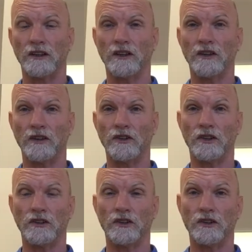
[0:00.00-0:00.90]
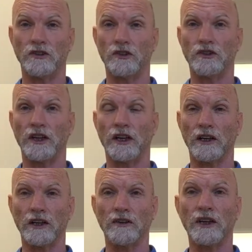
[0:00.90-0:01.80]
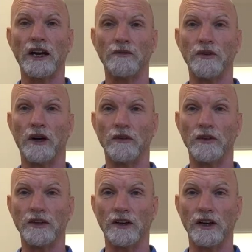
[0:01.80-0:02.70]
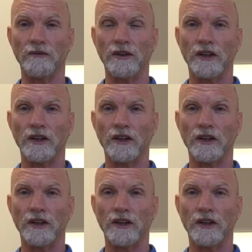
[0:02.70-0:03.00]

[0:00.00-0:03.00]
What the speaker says: is your training load, have you overdone it?